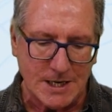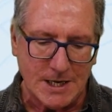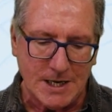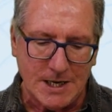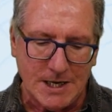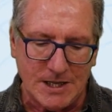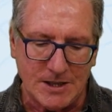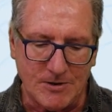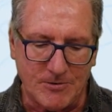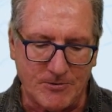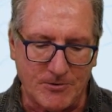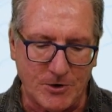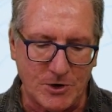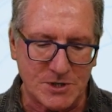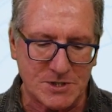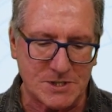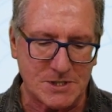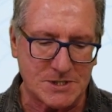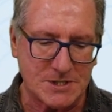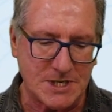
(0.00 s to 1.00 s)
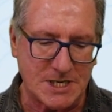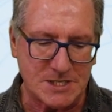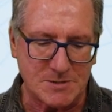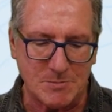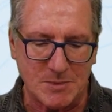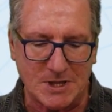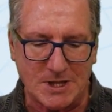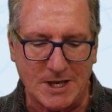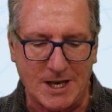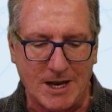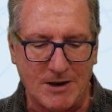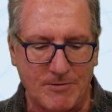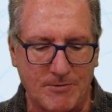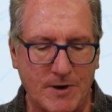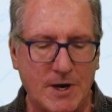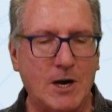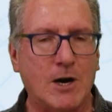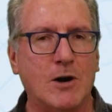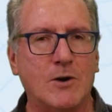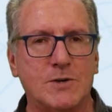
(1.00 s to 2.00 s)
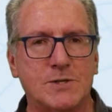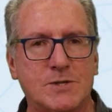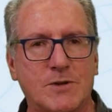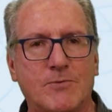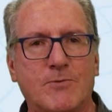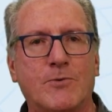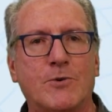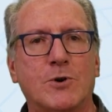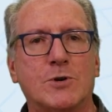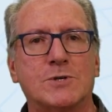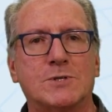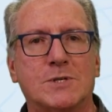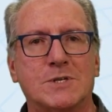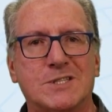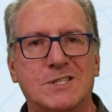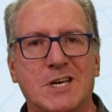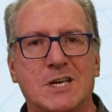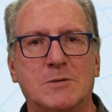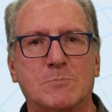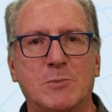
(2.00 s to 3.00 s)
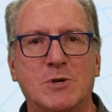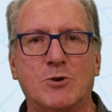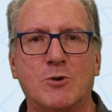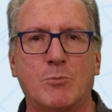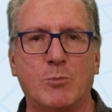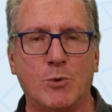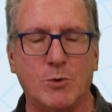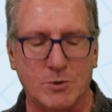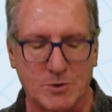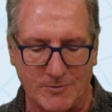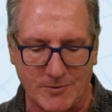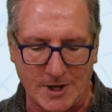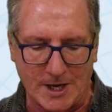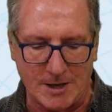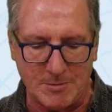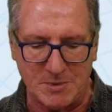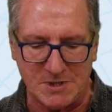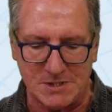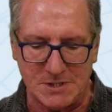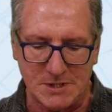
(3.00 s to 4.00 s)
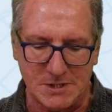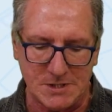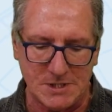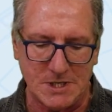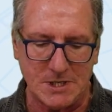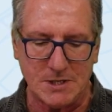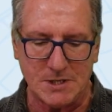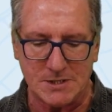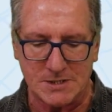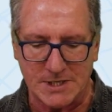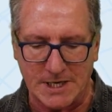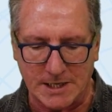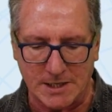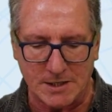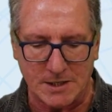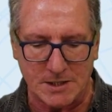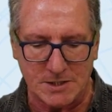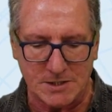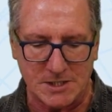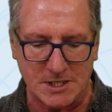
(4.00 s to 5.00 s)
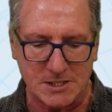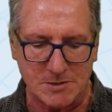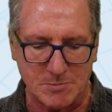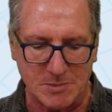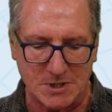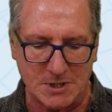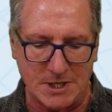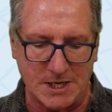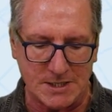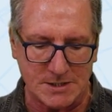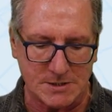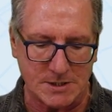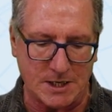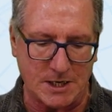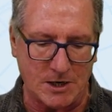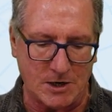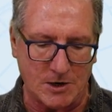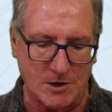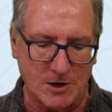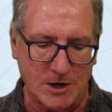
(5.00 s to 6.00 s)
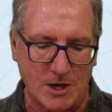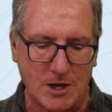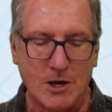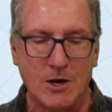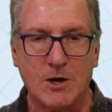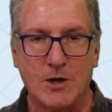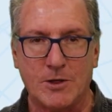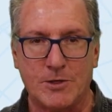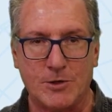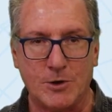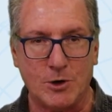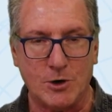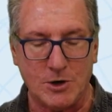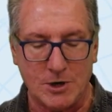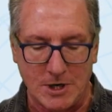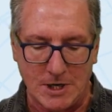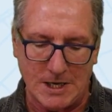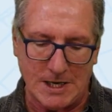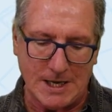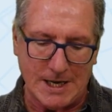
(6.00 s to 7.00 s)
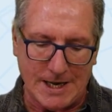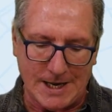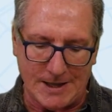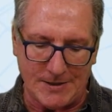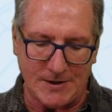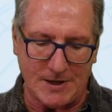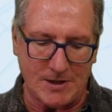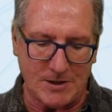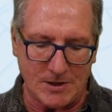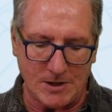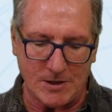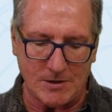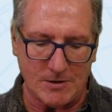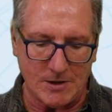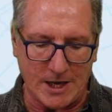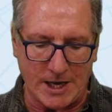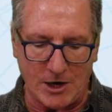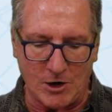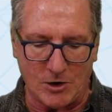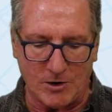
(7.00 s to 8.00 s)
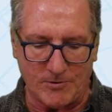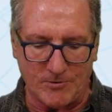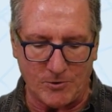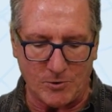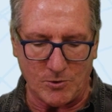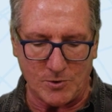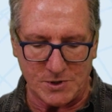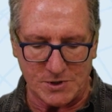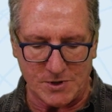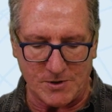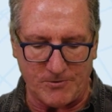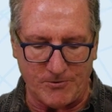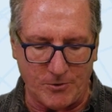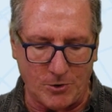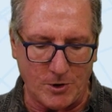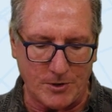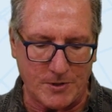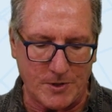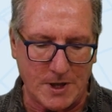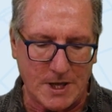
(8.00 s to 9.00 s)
In the first assessment, the FAR is the first assessment report of the IPCC, the second assessment, SAR, third, and then AR4 is the fourth.